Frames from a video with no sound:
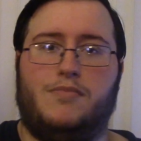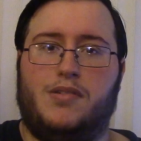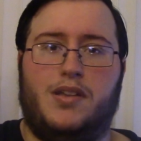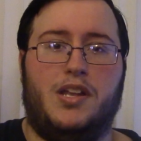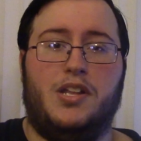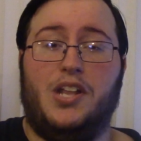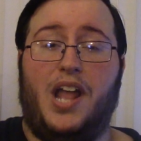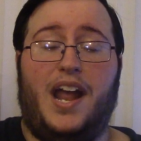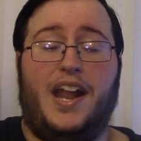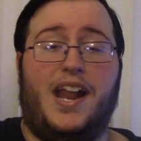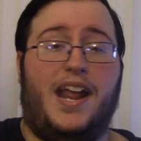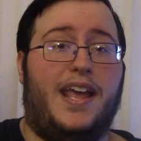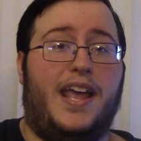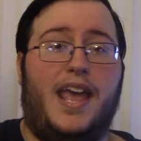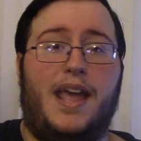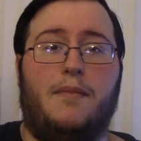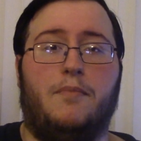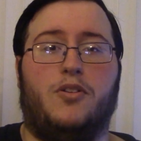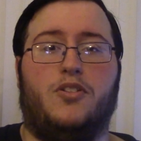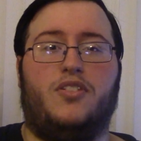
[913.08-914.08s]
99
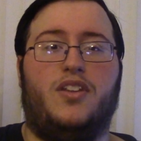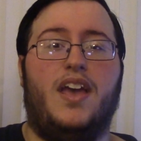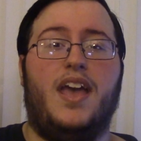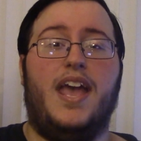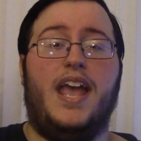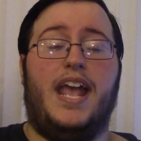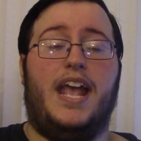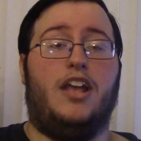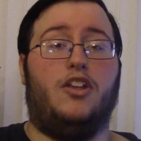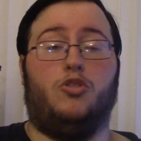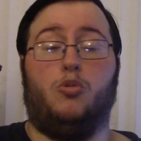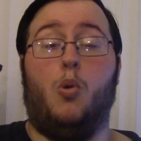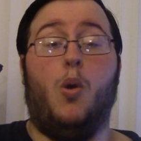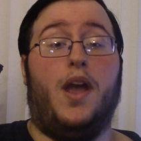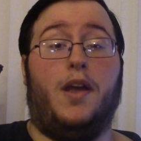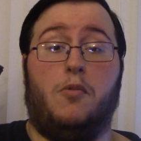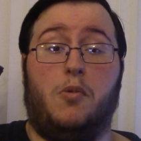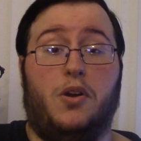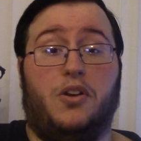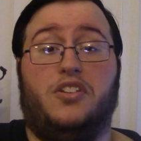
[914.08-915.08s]
gamers is
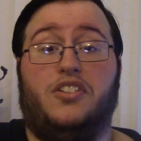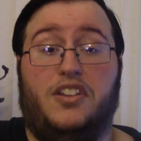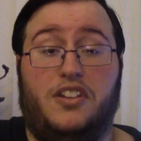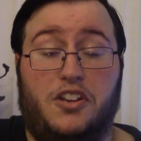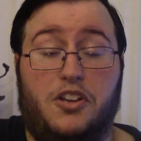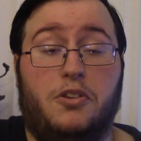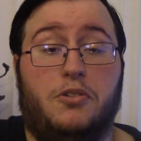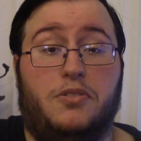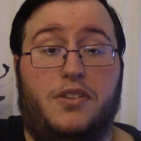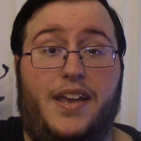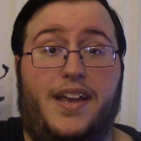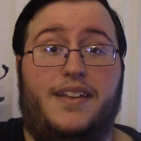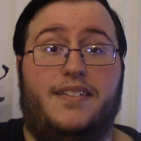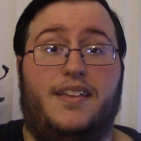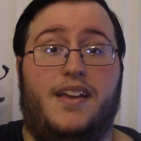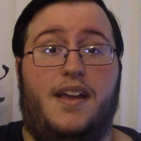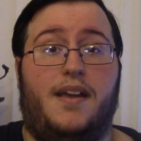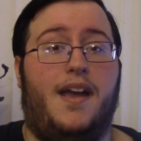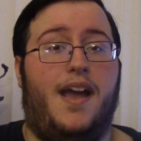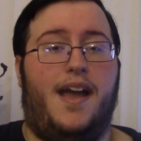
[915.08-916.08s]
way worse than
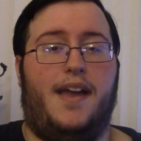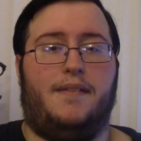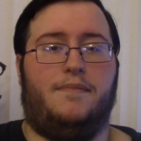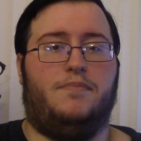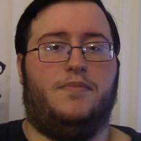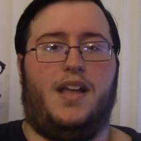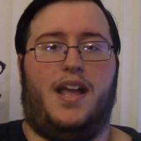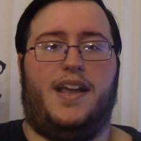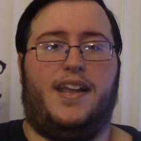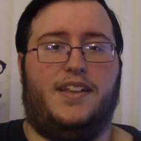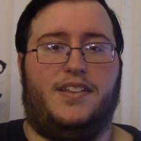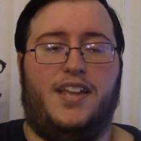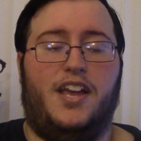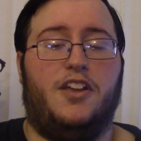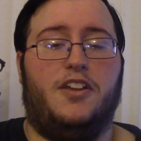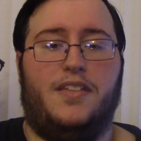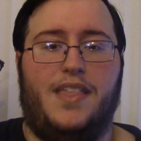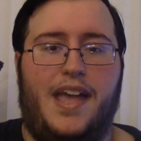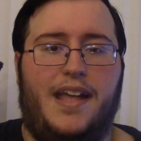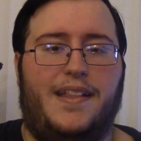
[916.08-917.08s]
Goozex. I, I I can
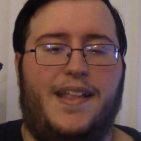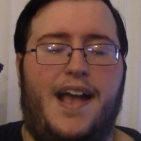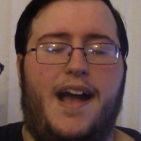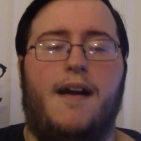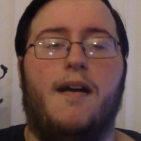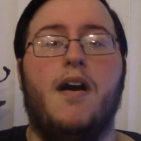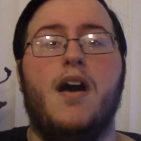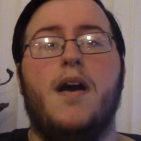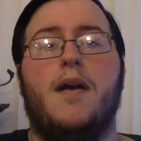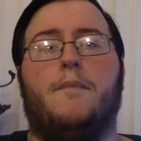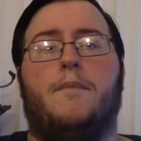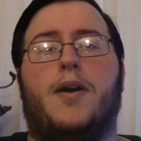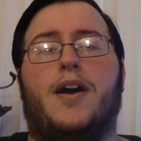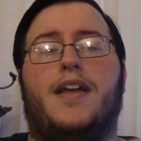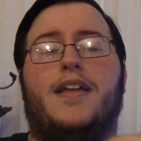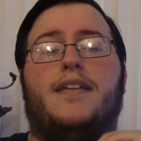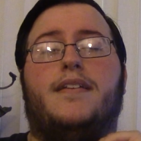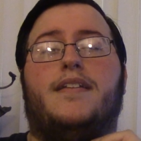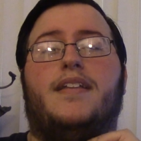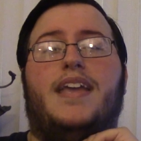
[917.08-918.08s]
tell you that now.
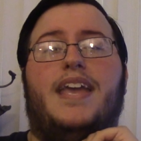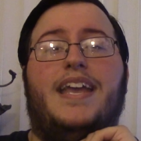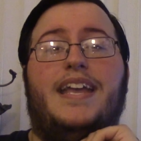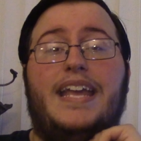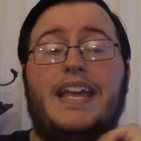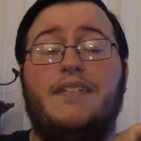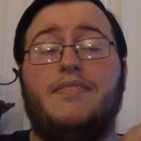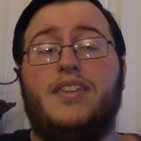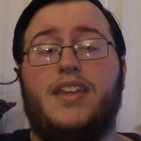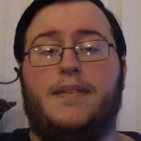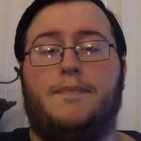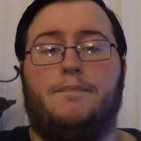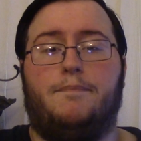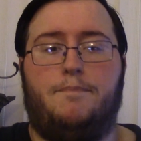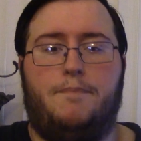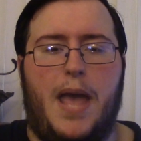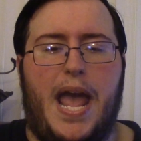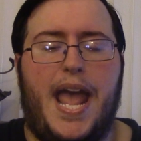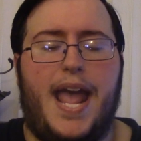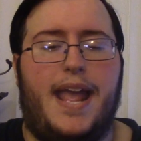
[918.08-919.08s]
But it gives
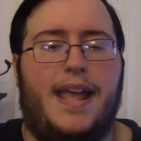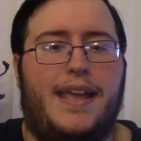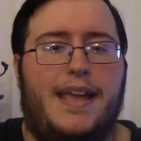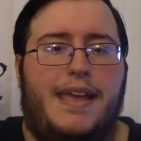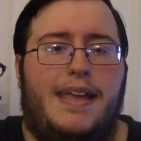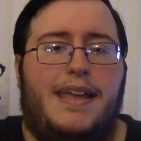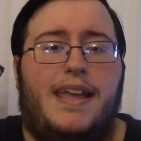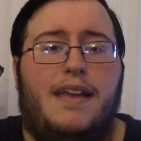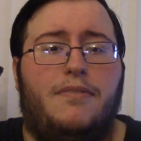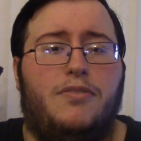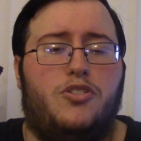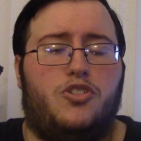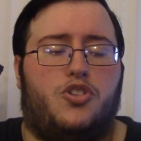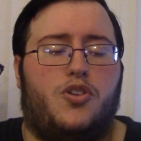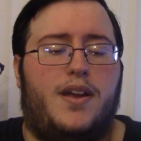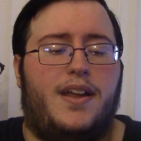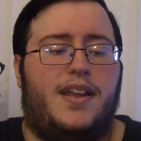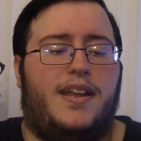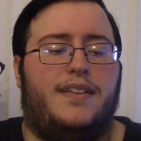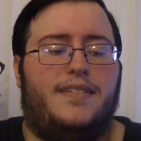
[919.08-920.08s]
it bad. It, it gives
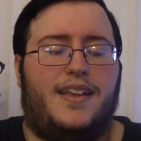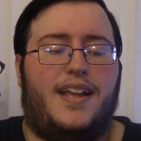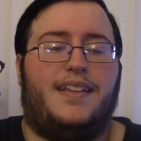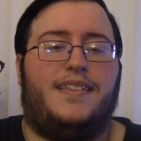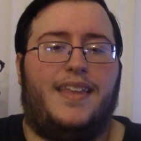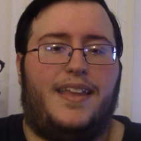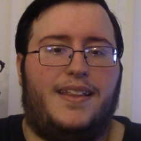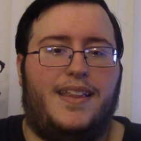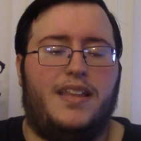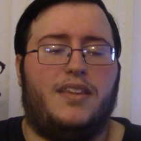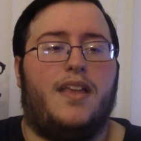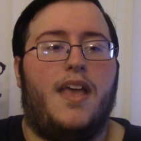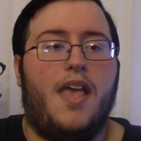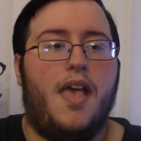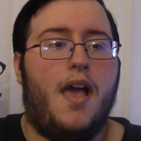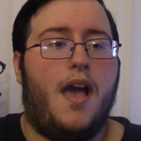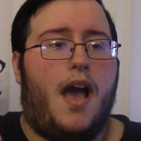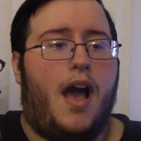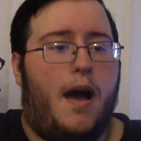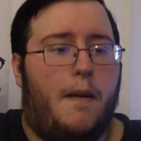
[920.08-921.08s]
trading sites like this
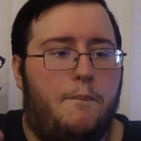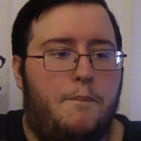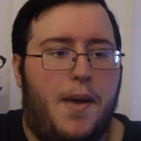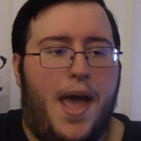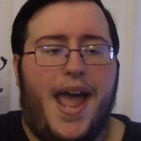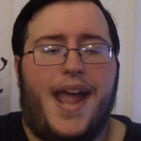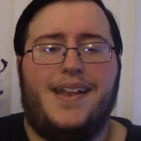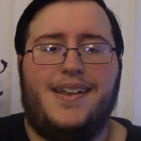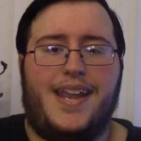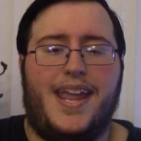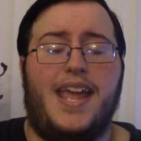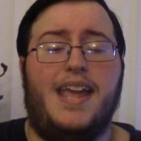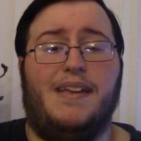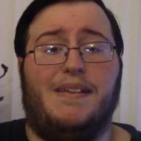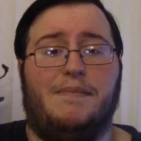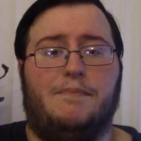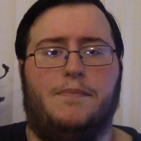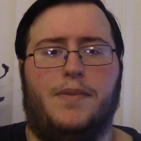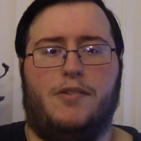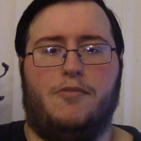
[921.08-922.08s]
a bad
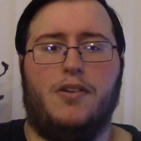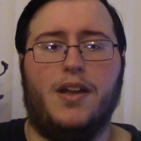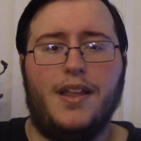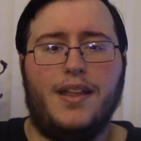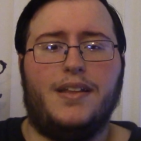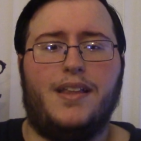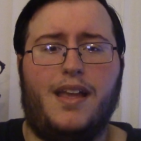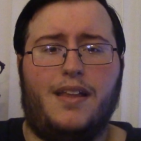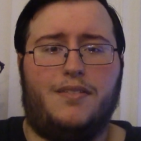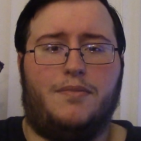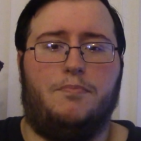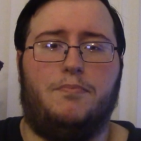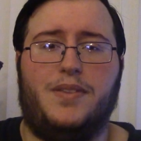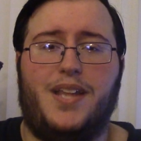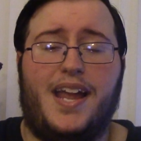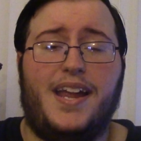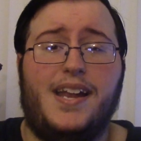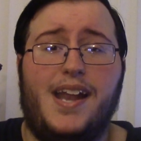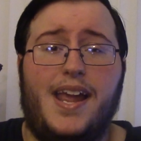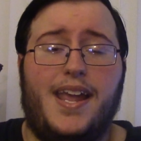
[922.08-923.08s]
name. It really does.
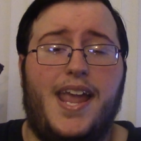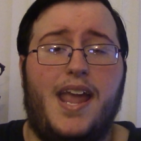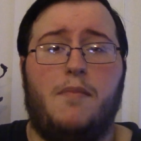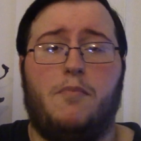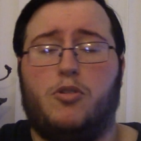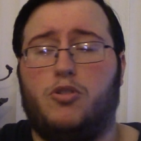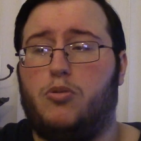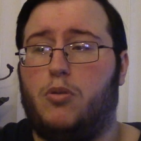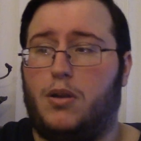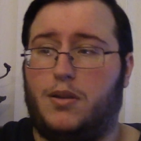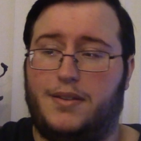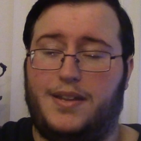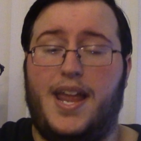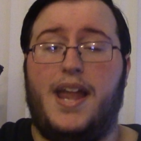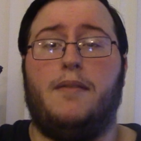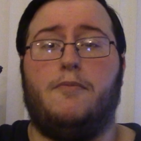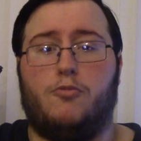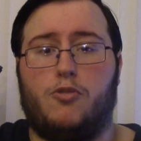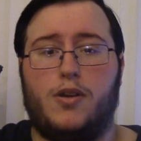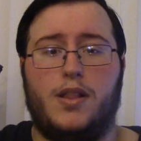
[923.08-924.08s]
99 gamers was
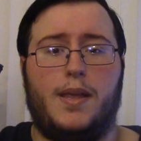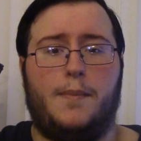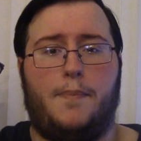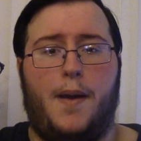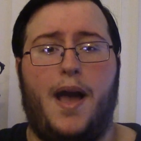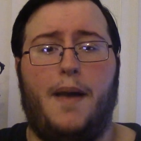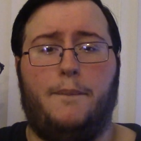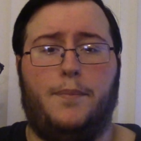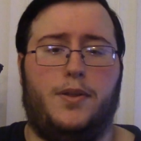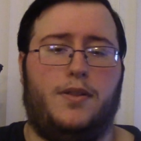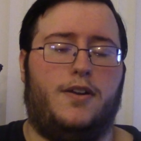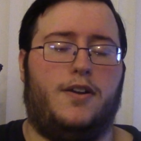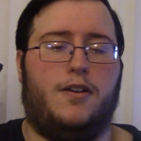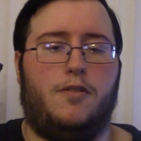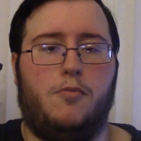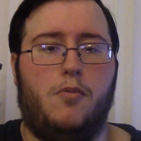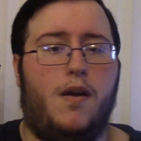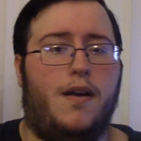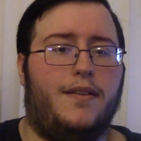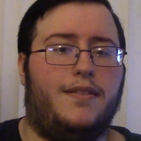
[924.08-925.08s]
getting really popular.
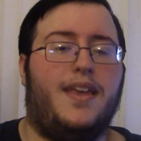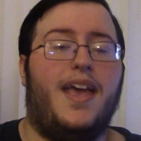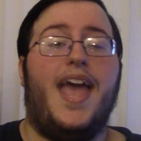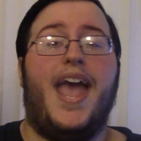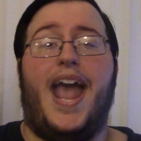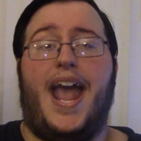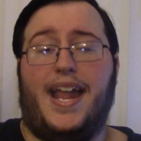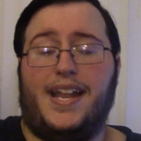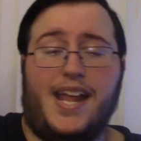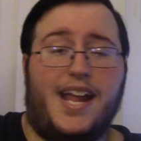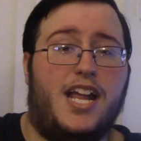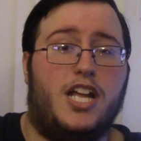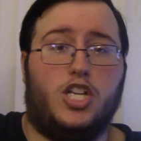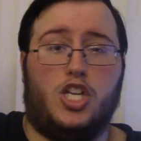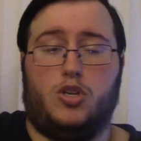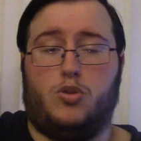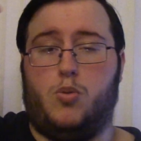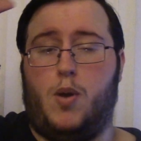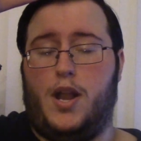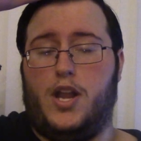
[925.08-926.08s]
It was, and then it
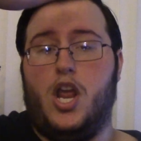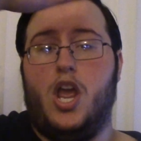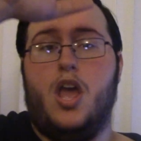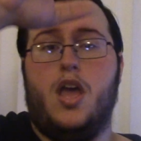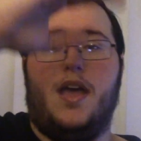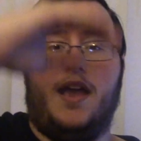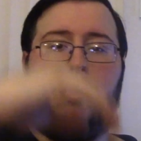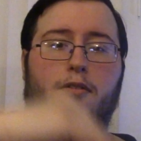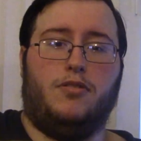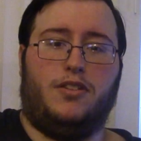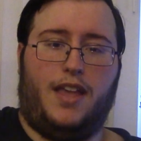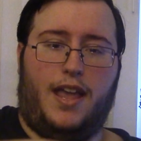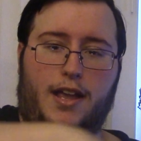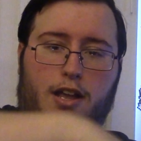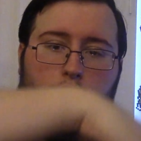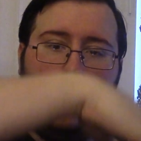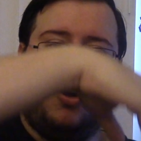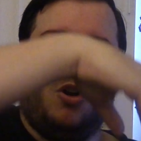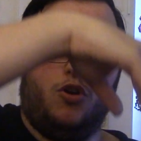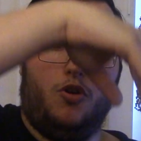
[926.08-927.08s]
just went it was
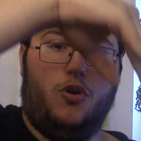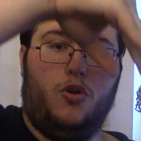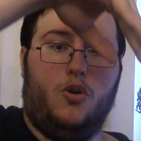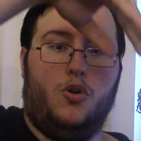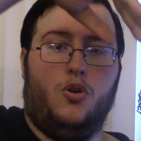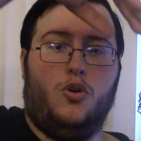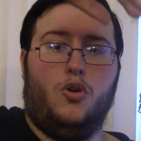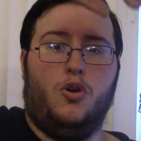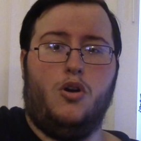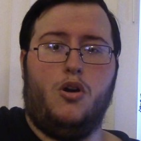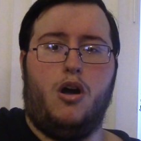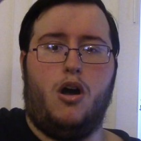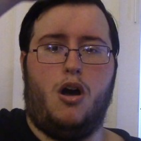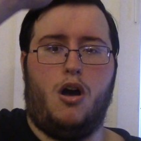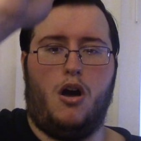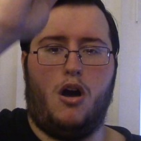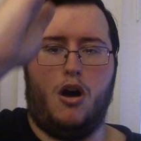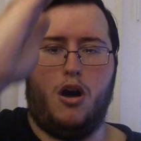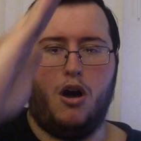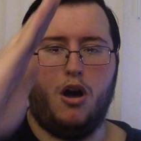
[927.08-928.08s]
like, ooh,
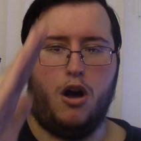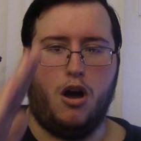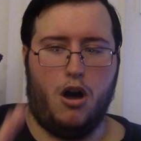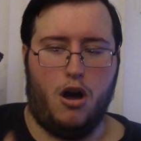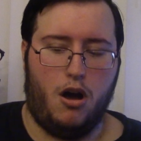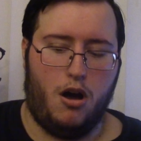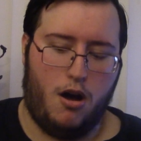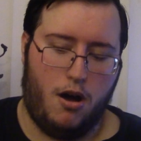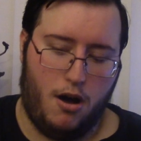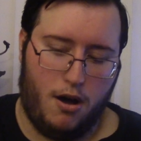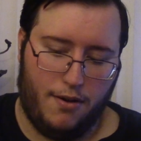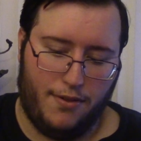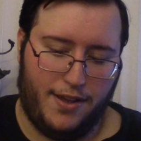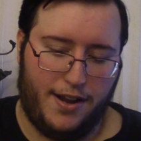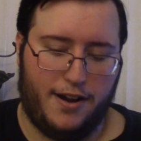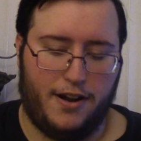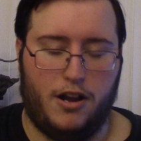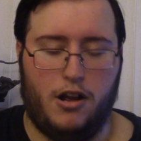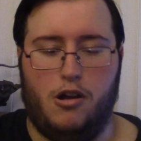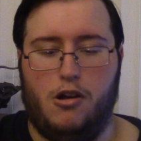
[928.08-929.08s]
oh,
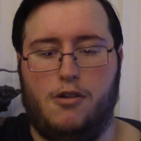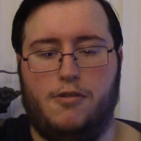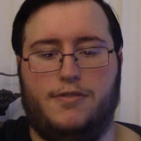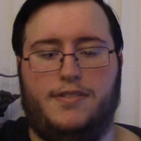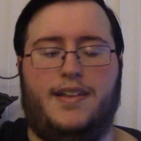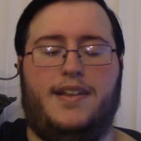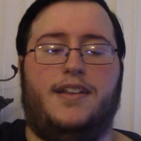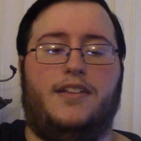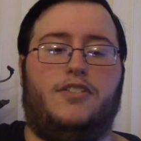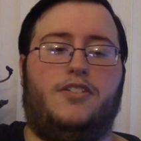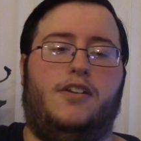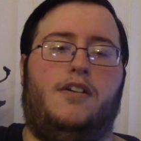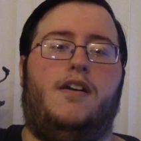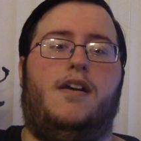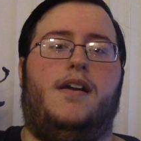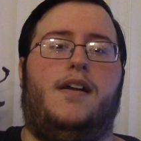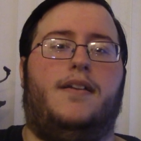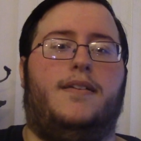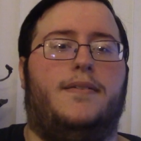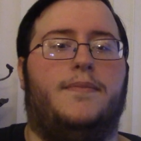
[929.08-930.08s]
there it goes, and it's
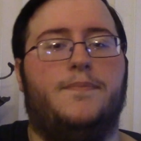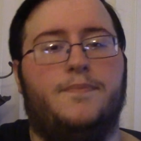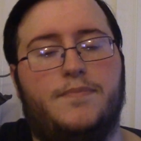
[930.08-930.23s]
gone.